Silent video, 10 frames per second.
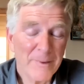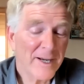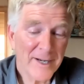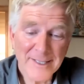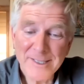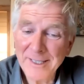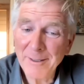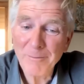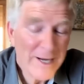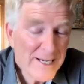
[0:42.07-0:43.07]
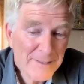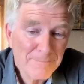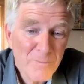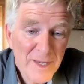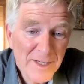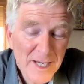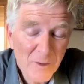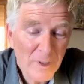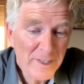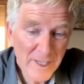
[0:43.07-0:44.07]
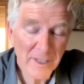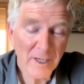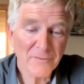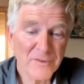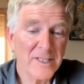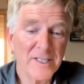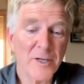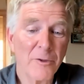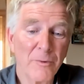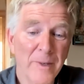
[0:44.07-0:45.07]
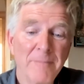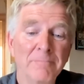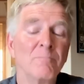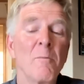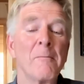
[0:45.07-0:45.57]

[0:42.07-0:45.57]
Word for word: We had a nice little break, and now we're kicking off season three.